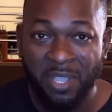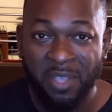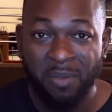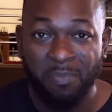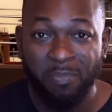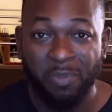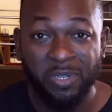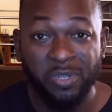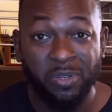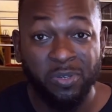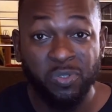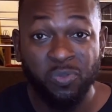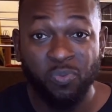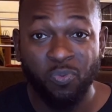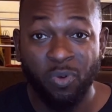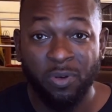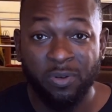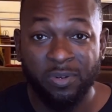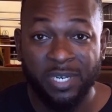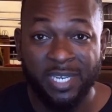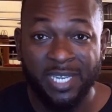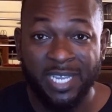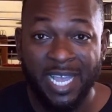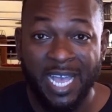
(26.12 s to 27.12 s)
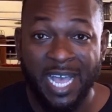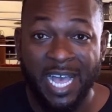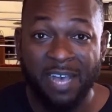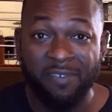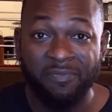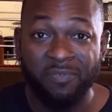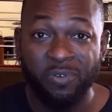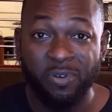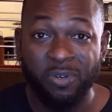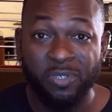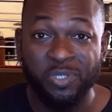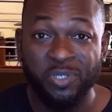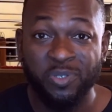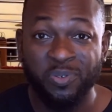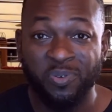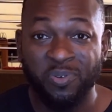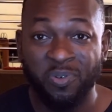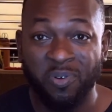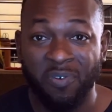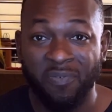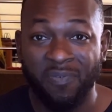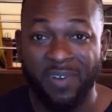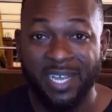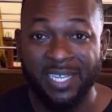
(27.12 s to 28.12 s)
But don't worry, I have got you
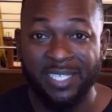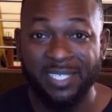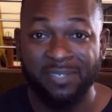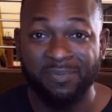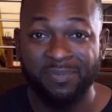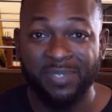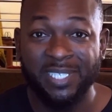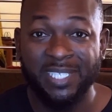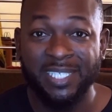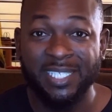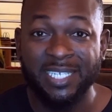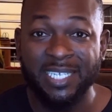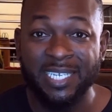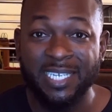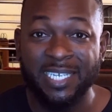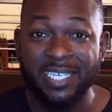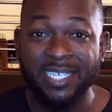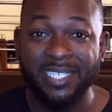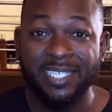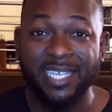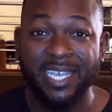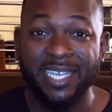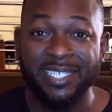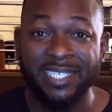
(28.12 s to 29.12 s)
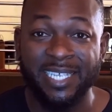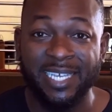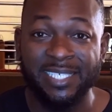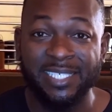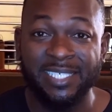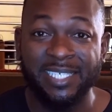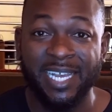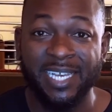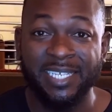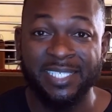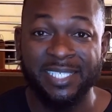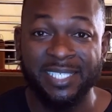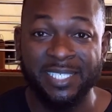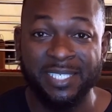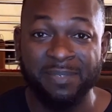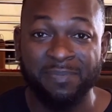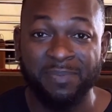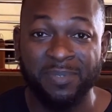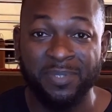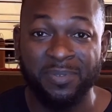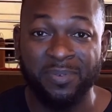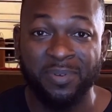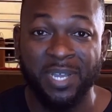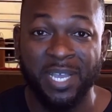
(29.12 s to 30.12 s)
covered with these essential
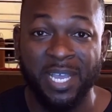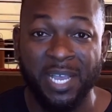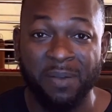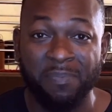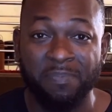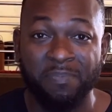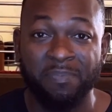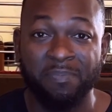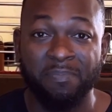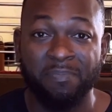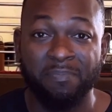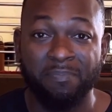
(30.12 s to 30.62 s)
tips to help